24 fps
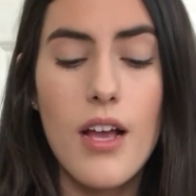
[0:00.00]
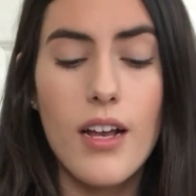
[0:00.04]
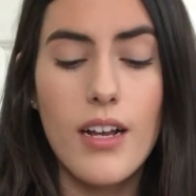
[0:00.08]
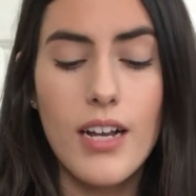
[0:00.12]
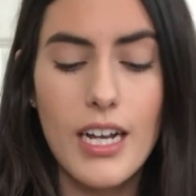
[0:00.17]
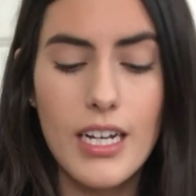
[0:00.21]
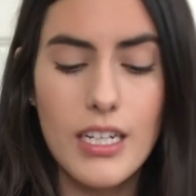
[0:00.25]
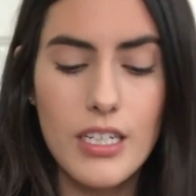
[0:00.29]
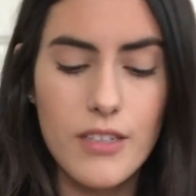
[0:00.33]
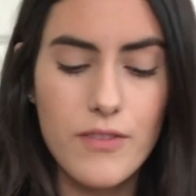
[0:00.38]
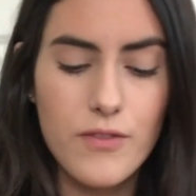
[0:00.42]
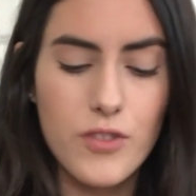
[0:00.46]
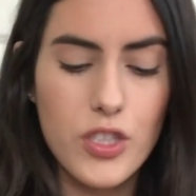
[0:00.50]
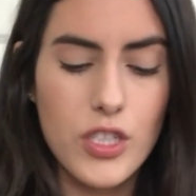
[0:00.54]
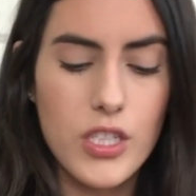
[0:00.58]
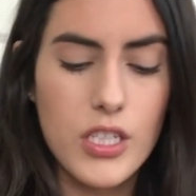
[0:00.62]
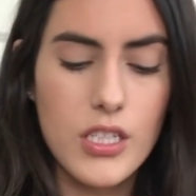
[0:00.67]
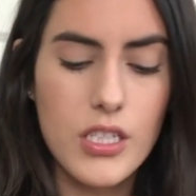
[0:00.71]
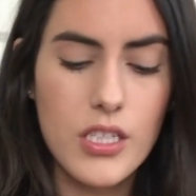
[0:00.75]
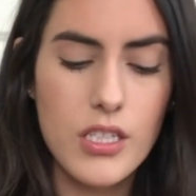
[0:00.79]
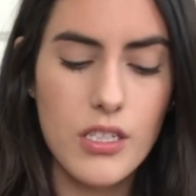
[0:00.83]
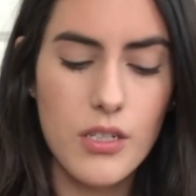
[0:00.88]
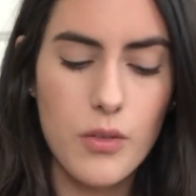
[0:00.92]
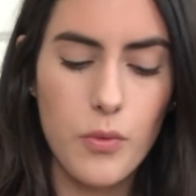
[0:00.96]
kind of
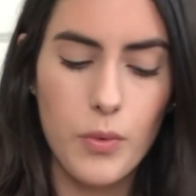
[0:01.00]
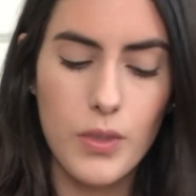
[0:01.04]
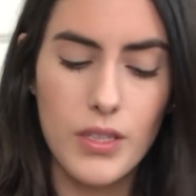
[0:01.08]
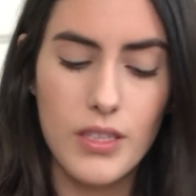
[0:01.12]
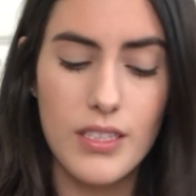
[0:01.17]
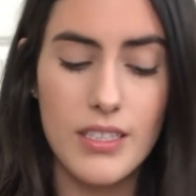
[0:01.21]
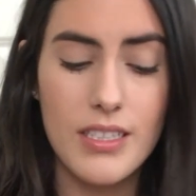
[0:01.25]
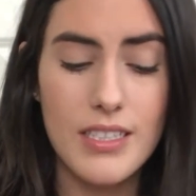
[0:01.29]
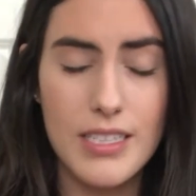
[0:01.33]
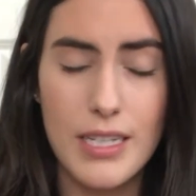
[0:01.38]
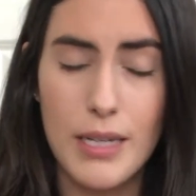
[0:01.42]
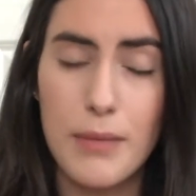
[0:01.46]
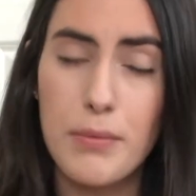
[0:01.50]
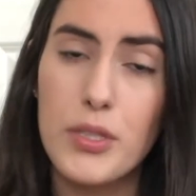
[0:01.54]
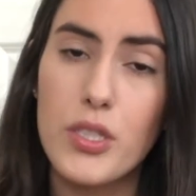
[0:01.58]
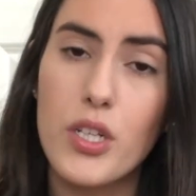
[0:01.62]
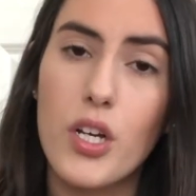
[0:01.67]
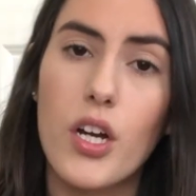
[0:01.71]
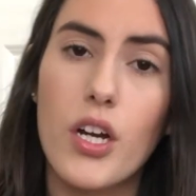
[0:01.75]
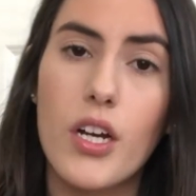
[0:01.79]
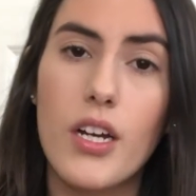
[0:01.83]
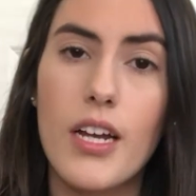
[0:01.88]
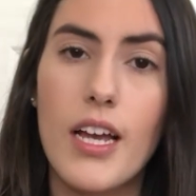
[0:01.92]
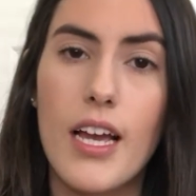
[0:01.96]
just what the steps
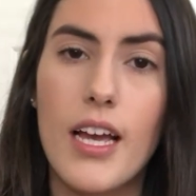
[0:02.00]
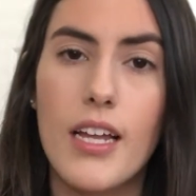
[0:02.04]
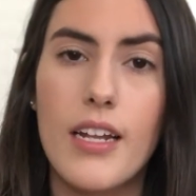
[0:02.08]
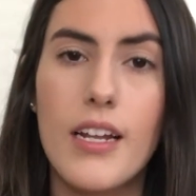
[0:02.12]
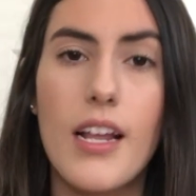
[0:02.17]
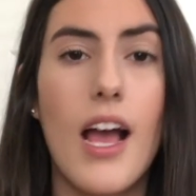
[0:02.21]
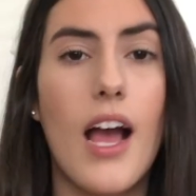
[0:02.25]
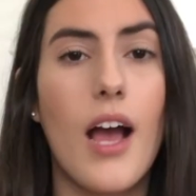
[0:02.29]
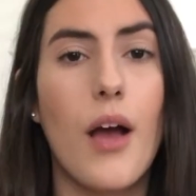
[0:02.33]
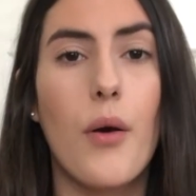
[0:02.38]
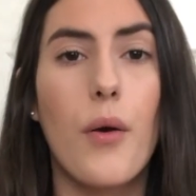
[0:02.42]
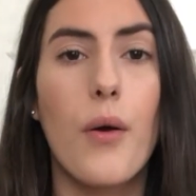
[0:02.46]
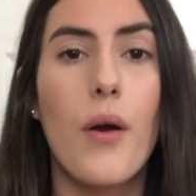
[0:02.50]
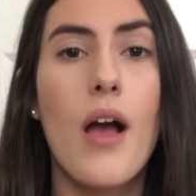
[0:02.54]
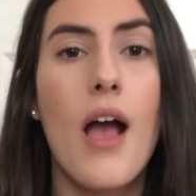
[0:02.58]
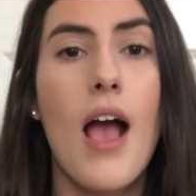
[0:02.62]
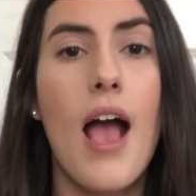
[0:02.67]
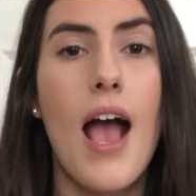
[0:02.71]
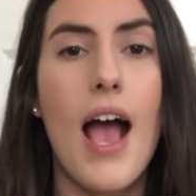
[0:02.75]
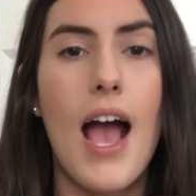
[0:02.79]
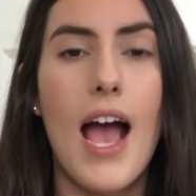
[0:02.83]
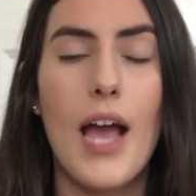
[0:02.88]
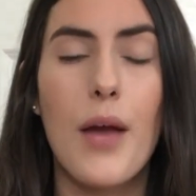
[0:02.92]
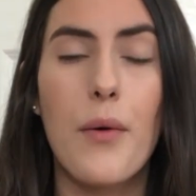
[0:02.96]
are and how
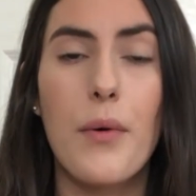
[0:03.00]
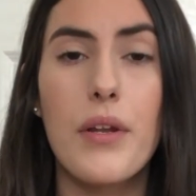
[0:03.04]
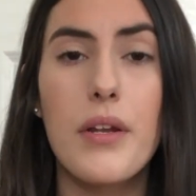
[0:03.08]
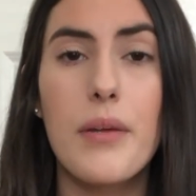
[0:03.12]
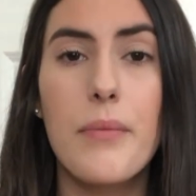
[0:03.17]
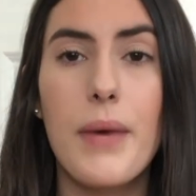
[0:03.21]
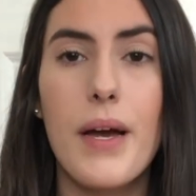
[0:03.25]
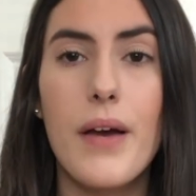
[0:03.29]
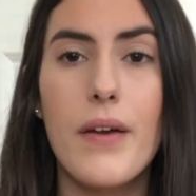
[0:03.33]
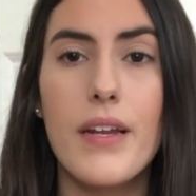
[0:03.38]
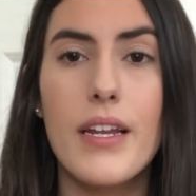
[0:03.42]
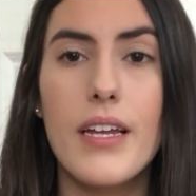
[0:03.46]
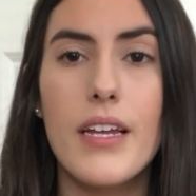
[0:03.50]
I went about